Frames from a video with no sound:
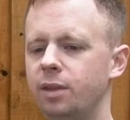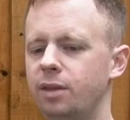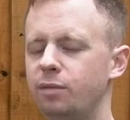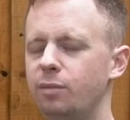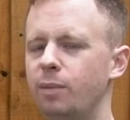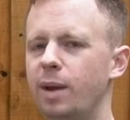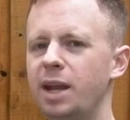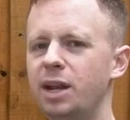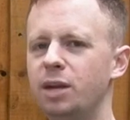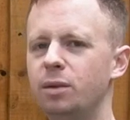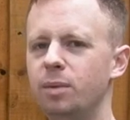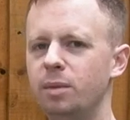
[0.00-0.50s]

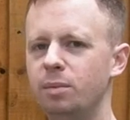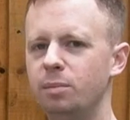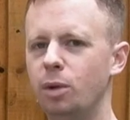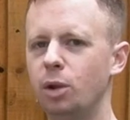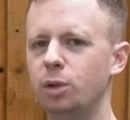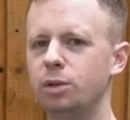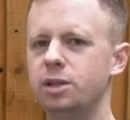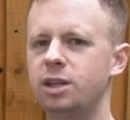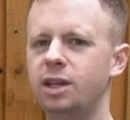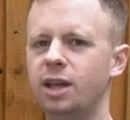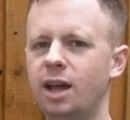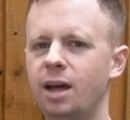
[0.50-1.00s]
they've made them in
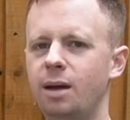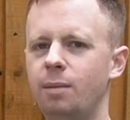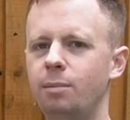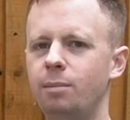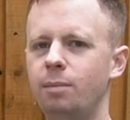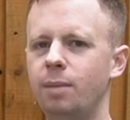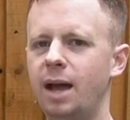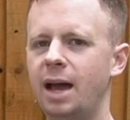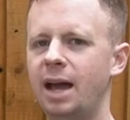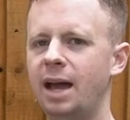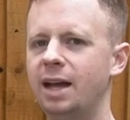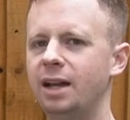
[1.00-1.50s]

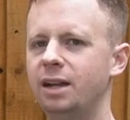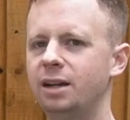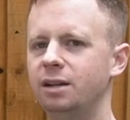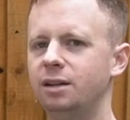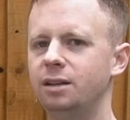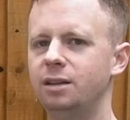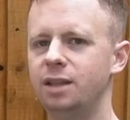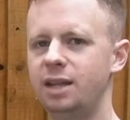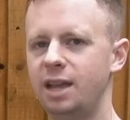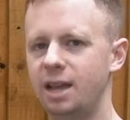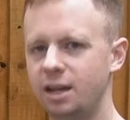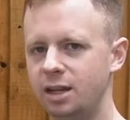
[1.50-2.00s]
multicam
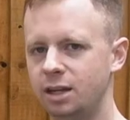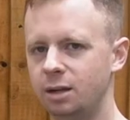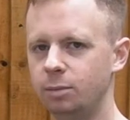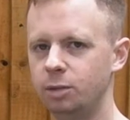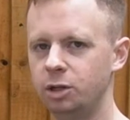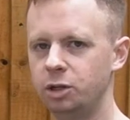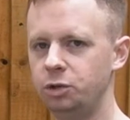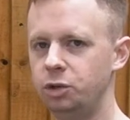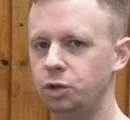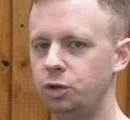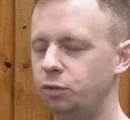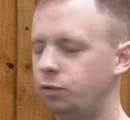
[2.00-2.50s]
and the
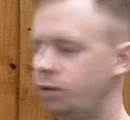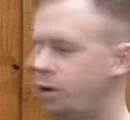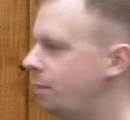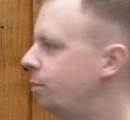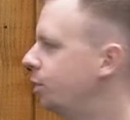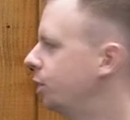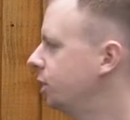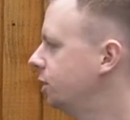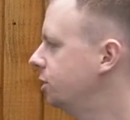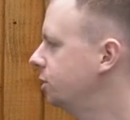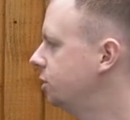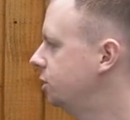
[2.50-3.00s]
NWU
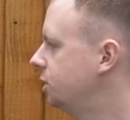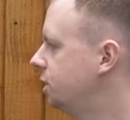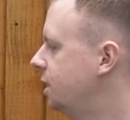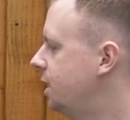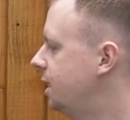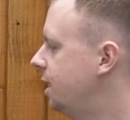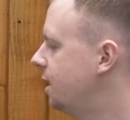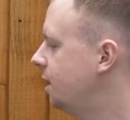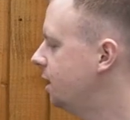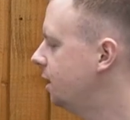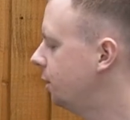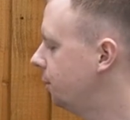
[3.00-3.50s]
fabric you
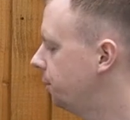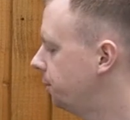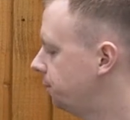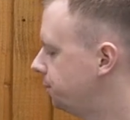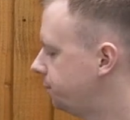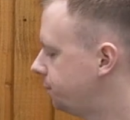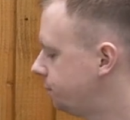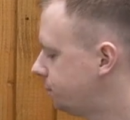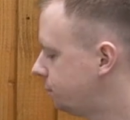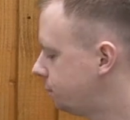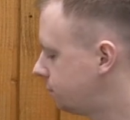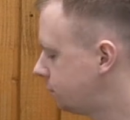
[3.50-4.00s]
see here.
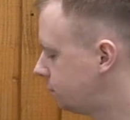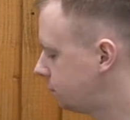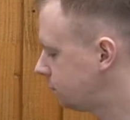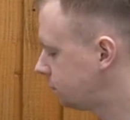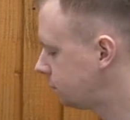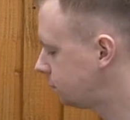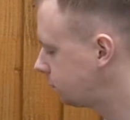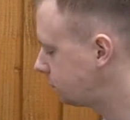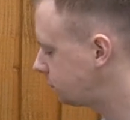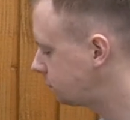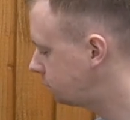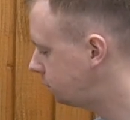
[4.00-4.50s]

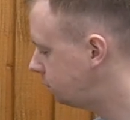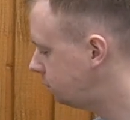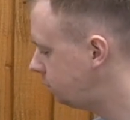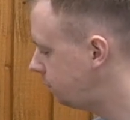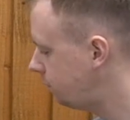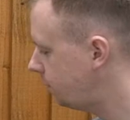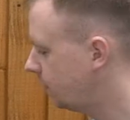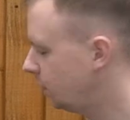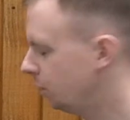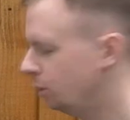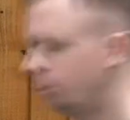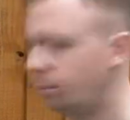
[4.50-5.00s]

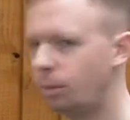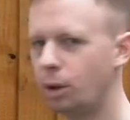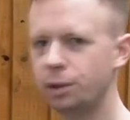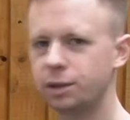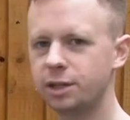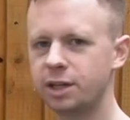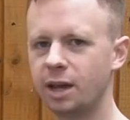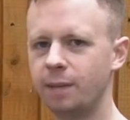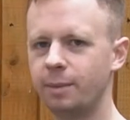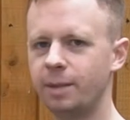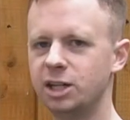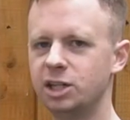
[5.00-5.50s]
The
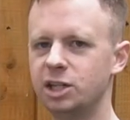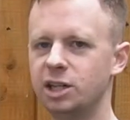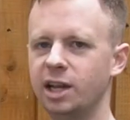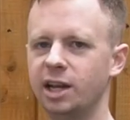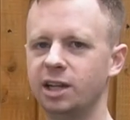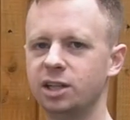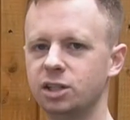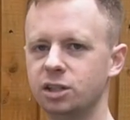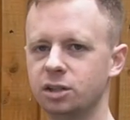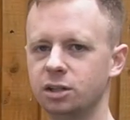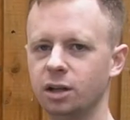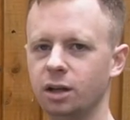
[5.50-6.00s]
multicam
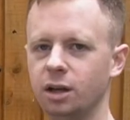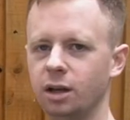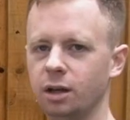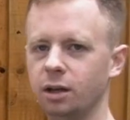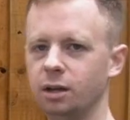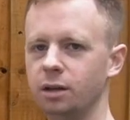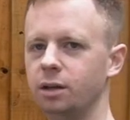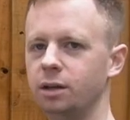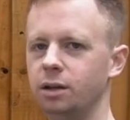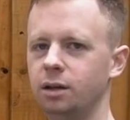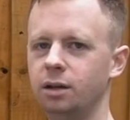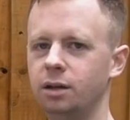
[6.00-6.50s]
actually has
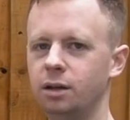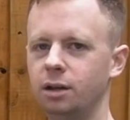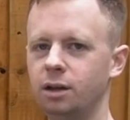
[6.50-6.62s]
uh,